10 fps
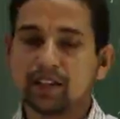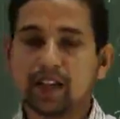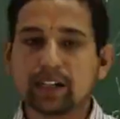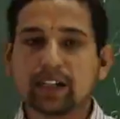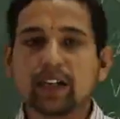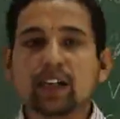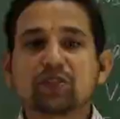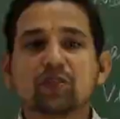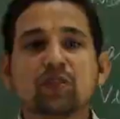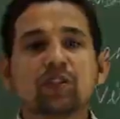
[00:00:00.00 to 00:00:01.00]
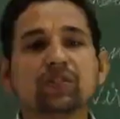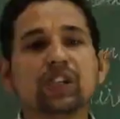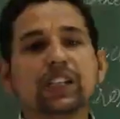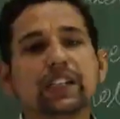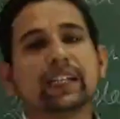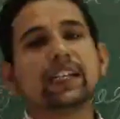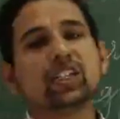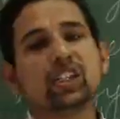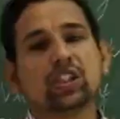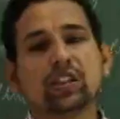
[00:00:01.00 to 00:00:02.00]
Right. So genetic
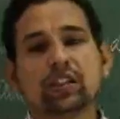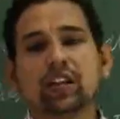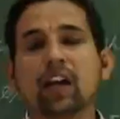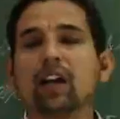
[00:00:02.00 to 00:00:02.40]
engineering,